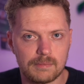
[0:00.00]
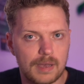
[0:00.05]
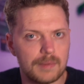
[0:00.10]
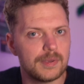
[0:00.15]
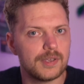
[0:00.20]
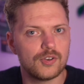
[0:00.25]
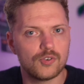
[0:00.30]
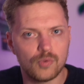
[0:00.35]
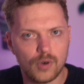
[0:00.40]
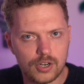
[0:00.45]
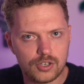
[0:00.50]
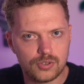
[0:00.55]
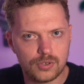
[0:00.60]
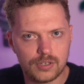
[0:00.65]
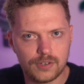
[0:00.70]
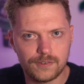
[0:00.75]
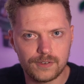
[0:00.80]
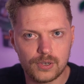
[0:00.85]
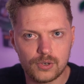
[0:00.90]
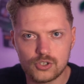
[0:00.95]
Maybe you want to
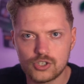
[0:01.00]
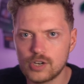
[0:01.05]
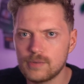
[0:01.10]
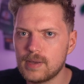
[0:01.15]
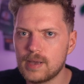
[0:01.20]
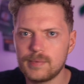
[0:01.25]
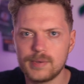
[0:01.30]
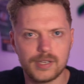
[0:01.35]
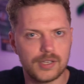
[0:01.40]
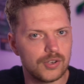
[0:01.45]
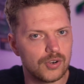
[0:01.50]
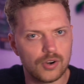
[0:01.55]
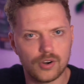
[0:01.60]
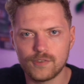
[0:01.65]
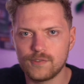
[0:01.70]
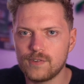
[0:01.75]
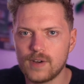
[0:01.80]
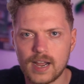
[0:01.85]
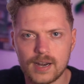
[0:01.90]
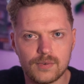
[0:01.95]
in the future, maybe you're
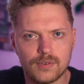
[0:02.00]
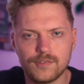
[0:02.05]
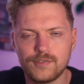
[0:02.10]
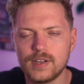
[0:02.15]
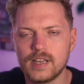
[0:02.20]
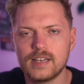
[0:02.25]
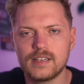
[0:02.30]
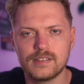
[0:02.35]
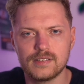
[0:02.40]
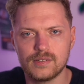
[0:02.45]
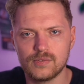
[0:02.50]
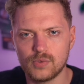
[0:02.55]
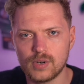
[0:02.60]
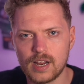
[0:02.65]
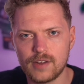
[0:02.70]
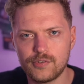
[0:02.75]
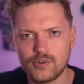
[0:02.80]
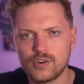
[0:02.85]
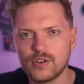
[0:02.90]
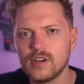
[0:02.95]
fine with it,
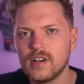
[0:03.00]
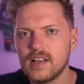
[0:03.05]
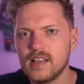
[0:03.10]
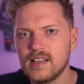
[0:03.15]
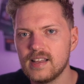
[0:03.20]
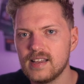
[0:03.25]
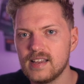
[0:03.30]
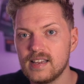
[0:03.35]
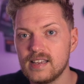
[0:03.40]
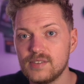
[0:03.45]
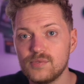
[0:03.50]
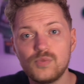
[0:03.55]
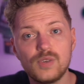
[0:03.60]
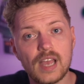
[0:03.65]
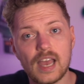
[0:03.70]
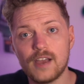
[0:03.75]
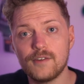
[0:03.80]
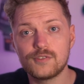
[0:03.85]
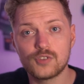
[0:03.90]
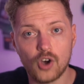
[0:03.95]
whatever. We
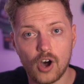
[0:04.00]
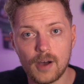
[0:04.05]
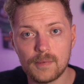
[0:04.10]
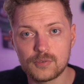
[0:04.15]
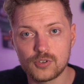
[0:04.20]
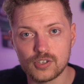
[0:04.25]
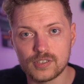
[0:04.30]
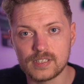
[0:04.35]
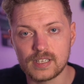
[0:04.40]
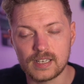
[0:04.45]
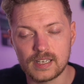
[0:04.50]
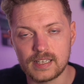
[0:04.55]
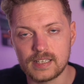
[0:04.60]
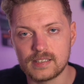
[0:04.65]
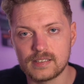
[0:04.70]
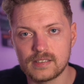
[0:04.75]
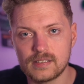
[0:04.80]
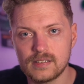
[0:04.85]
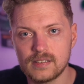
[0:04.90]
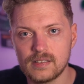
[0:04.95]
have the options at
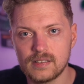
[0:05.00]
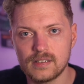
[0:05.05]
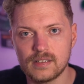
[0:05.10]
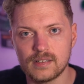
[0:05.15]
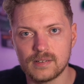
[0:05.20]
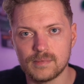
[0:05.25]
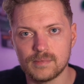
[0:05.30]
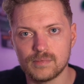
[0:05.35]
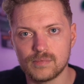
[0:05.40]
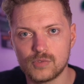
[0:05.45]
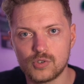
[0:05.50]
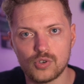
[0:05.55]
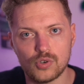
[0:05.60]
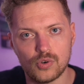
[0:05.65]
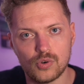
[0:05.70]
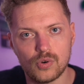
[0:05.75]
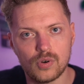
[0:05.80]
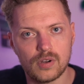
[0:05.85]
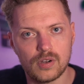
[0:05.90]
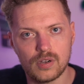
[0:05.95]
least um,
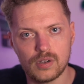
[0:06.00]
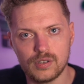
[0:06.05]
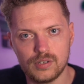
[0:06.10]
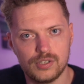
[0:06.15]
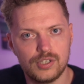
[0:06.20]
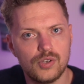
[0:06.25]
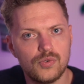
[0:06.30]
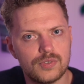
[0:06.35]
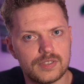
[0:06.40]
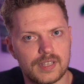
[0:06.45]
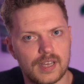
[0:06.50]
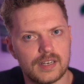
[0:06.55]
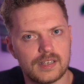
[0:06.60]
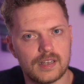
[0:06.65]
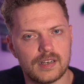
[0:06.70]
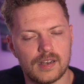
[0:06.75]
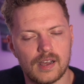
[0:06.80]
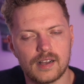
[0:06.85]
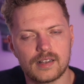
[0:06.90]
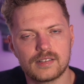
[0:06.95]
to use that
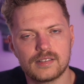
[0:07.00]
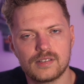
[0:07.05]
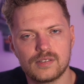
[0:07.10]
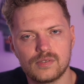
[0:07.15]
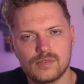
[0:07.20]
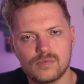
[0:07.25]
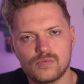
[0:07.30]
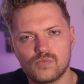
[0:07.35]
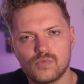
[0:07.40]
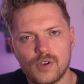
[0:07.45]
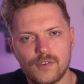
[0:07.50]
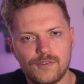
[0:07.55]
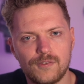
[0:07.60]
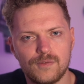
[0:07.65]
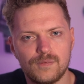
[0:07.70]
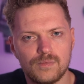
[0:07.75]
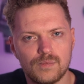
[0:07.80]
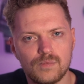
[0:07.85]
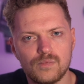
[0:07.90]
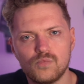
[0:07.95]
in Nuxt
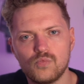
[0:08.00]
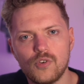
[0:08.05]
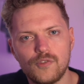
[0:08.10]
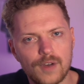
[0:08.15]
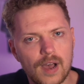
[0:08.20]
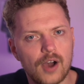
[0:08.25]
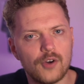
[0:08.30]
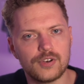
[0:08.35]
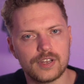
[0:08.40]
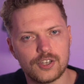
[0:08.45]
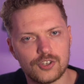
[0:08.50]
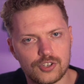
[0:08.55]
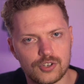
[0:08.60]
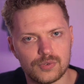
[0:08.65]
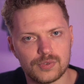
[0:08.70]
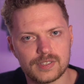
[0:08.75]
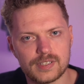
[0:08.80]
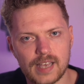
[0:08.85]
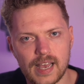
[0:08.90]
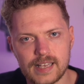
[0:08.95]
with, without
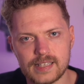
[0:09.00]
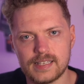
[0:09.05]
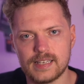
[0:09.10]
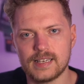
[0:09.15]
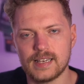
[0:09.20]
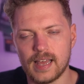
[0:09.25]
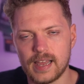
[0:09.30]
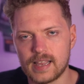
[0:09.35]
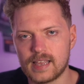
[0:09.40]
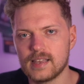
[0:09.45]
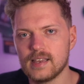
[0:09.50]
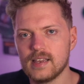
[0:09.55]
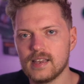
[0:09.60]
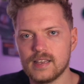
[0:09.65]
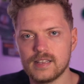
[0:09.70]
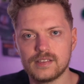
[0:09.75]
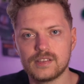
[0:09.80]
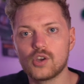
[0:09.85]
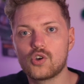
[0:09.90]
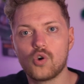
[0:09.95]
issues, as in like
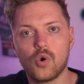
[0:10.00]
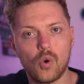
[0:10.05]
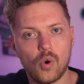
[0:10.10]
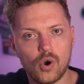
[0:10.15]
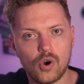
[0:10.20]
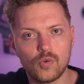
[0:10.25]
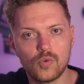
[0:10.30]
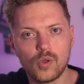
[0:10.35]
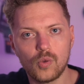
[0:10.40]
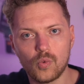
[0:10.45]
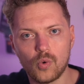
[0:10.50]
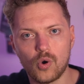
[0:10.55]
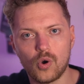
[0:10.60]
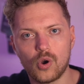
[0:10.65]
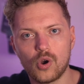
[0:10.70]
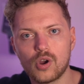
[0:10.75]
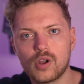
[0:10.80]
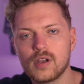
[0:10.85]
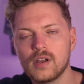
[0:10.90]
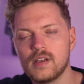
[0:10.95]
the core will
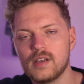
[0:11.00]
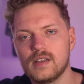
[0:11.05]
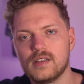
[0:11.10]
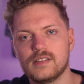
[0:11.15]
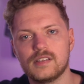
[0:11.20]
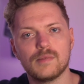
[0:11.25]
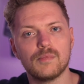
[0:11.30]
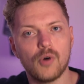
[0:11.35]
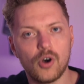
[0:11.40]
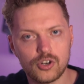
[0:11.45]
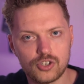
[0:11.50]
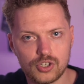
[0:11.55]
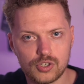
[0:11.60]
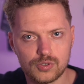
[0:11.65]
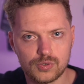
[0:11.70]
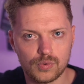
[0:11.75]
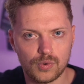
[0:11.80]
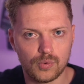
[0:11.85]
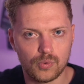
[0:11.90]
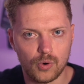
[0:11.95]
work, the
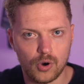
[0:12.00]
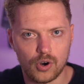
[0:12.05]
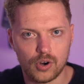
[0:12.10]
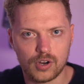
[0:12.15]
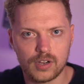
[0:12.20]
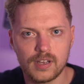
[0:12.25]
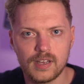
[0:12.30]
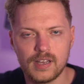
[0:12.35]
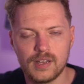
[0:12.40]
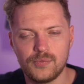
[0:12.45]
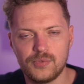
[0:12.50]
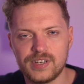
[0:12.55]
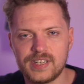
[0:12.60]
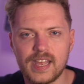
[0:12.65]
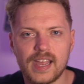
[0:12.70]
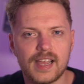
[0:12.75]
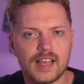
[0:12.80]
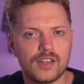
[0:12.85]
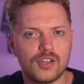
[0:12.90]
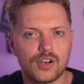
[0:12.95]
modules will work. We
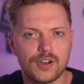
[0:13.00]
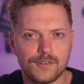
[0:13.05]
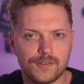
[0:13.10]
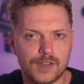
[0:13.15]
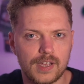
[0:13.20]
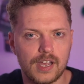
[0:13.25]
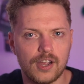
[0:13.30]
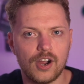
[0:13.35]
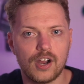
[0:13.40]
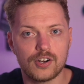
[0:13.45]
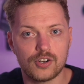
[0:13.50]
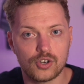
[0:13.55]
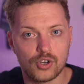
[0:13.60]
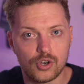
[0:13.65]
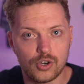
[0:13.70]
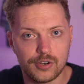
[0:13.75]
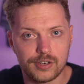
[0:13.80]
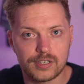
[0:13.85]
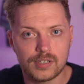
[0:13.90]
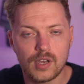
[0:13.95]
take a lot of care under the
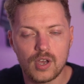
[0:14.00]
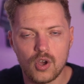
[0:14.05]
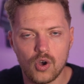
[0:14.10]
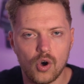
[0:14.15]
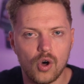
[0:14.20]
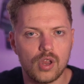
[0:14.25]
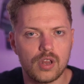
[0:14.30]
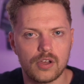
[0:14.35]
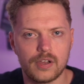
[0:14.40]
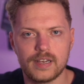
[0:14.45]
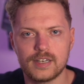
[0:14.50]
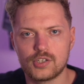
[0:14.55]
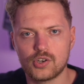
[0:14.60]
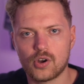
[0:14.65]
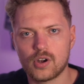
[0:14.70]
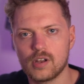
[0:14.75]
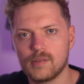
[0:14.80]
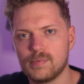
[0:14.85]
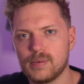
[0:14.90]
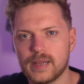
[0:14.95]
hood. All our
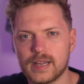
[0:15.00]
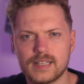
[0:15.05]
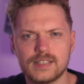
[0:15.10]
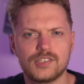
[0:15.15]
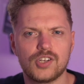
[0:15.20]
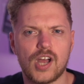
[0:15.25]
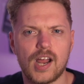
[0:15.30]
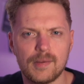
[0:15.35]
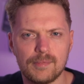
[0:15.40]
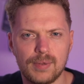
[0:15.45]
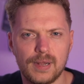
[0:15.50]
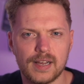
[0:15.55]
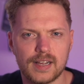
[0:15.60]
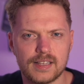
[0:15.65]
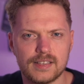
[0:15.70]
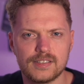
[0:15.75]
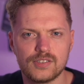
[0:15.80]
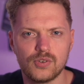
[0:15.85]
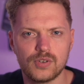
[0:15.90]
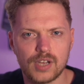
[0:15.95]
internal plugins are
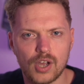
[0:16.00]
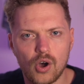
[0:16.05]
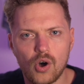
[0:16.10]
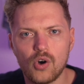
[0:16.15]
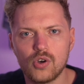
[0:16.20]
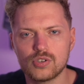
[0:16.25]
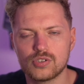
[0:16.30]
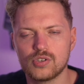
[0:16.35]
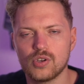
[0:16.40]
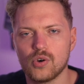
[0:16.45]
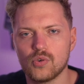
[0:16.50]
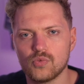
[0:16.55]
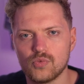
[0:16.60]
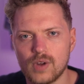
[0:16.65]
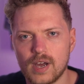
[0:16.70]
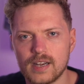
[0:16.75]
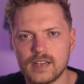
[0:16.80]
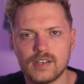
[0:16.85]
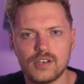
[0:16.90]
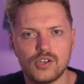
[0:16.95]
unplugins, so they also
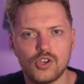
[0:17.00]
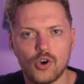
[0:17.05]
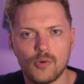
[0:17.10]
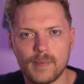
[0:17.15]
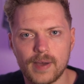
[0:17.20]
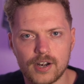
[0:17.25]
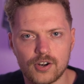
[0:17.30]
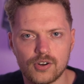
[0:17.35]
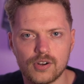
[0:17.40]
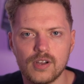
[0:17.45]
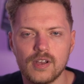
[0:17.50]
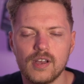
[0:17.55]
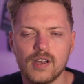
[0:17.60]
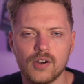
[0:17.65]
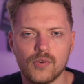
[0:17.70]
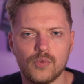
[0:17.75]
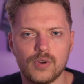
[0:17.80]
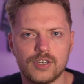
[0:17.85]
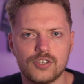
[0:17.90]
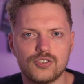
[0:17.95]
run no matter
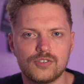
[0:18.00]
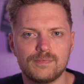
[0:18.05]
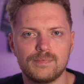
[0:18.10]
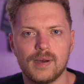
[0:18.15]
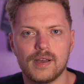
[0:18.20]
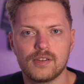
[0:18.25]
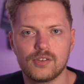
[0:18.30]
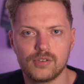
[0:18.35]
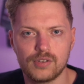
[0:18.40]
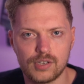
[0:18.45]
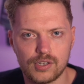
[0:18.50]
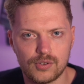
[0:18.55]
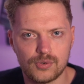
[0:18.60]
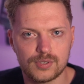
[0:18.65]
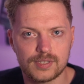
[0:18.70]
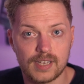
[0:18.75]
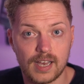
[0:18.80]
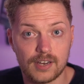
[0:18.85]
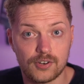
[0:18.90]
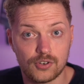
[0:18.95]
which bundle you
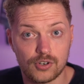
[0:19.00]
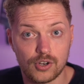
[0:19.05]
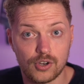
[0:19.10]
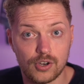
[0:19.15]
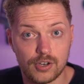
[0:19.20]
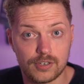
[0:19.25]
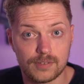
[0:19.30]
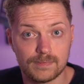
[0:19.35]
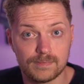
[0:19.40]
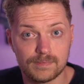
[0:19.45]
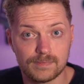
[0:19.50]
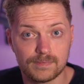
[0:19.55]
use under the hood.